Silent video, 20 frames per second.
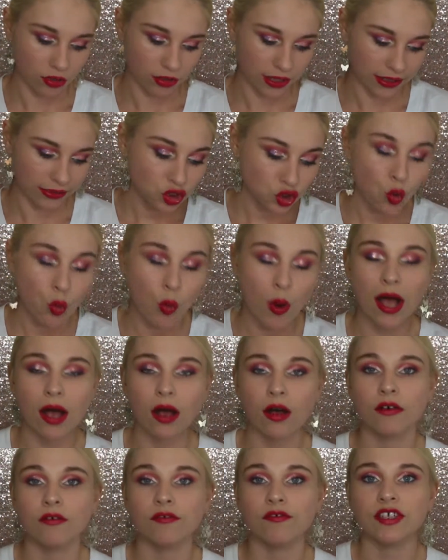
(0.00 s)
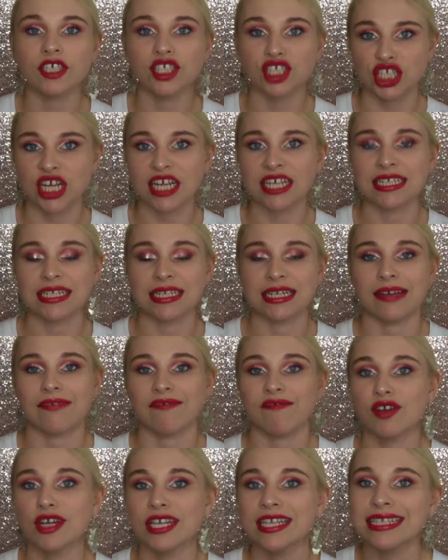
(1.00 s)
Like 12 shades in it
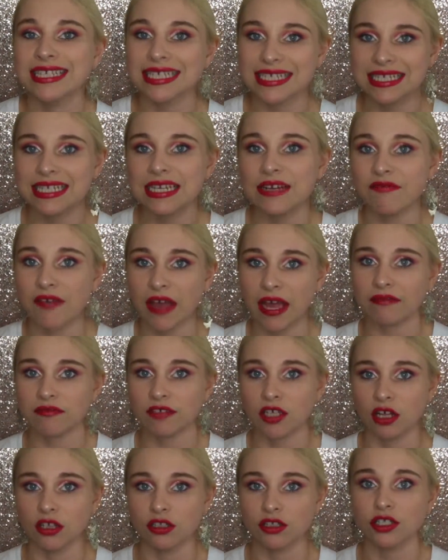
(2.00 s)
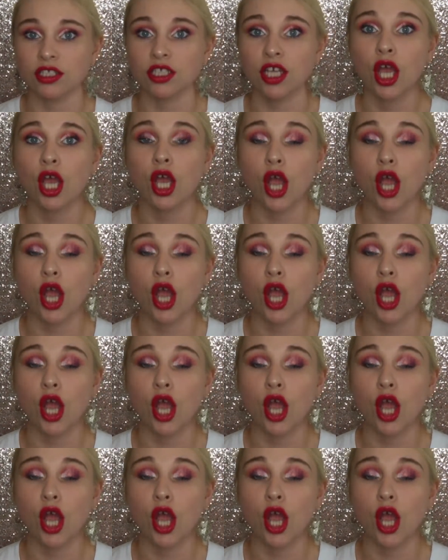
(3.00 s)
for $65.